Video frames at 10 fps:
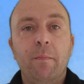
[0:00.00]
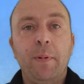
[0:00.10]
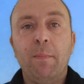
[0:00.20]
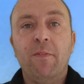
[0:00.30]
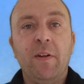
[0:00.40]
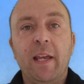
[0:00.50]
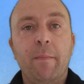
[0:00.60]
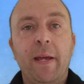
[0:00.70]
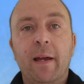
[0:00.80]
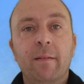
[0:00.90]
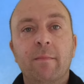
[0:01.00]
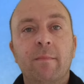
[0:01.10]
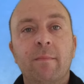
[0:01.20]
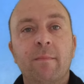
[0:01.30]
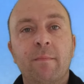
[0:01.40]
people forget about
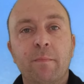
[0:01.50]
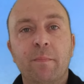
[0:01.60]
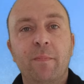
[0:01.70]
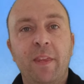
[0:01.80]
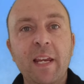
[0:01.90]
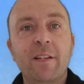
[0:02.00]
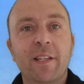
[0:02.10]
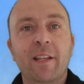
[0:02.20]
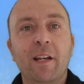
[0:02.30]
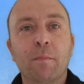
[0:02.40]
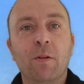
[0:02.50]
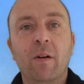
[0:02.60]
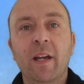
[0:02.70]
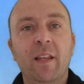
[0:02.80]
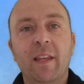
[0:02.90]
things that they
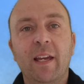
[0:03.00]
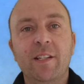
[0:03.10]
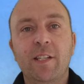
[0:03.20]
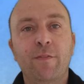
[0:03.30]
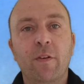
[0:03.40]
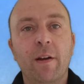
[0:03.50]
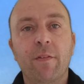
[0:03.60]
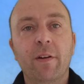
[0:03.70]
deploy and they exist forever,